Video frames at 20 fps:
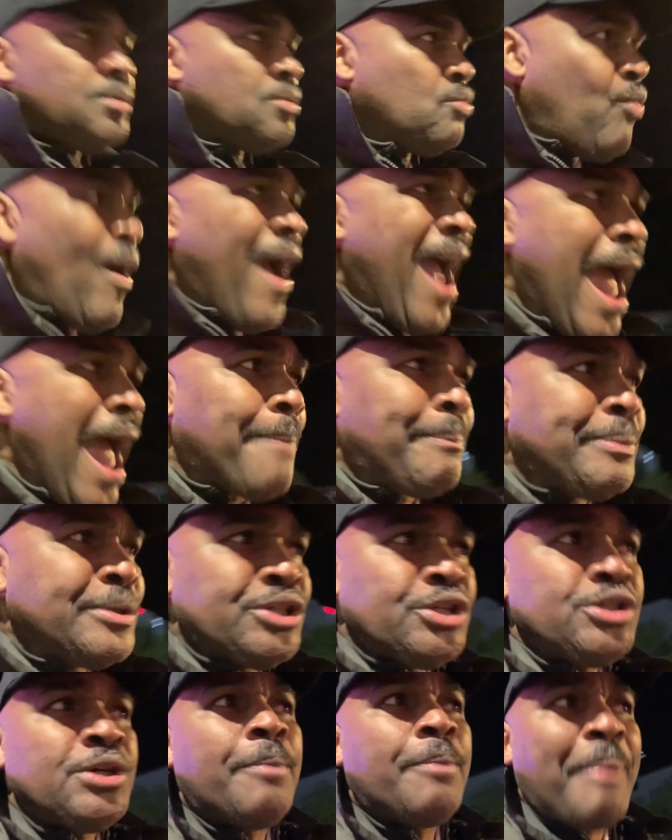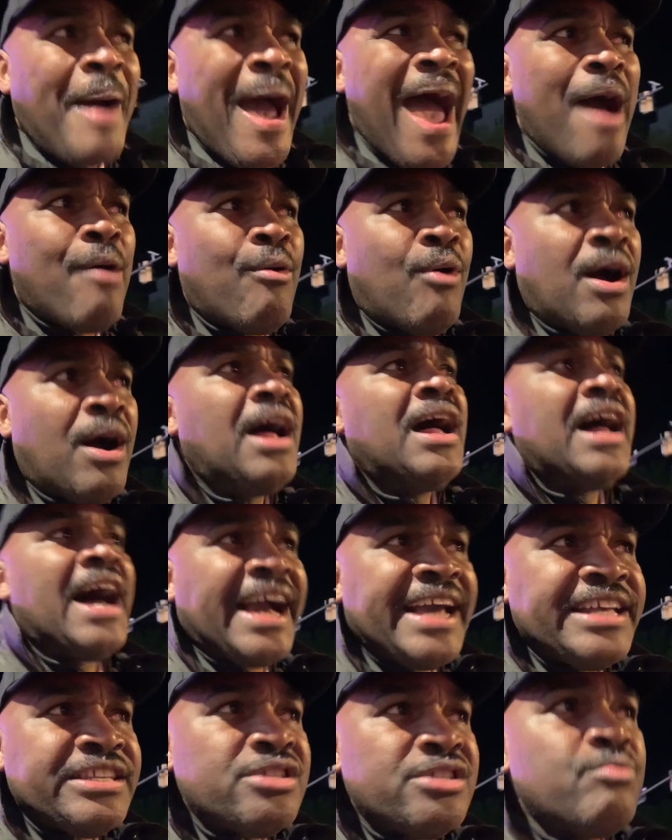What happened to your power
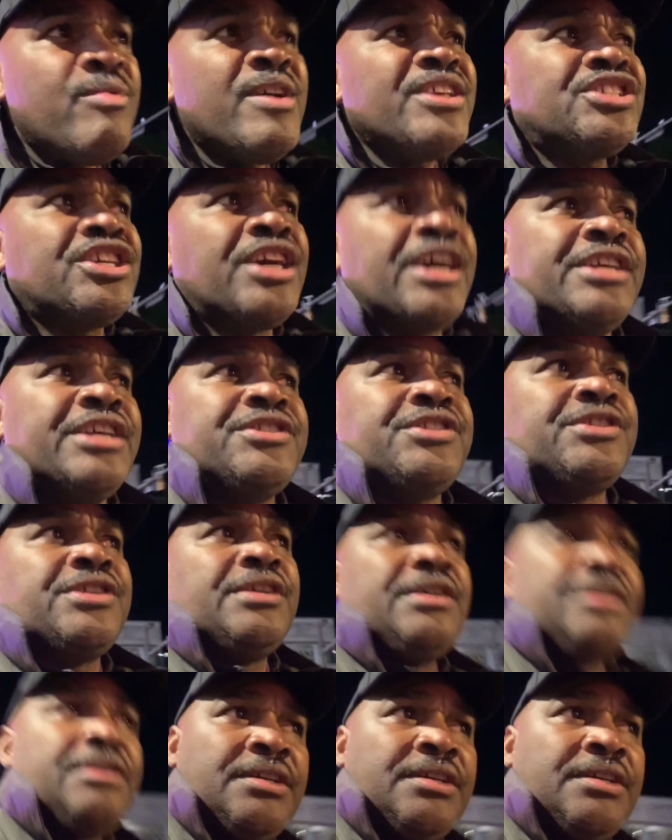against the witches?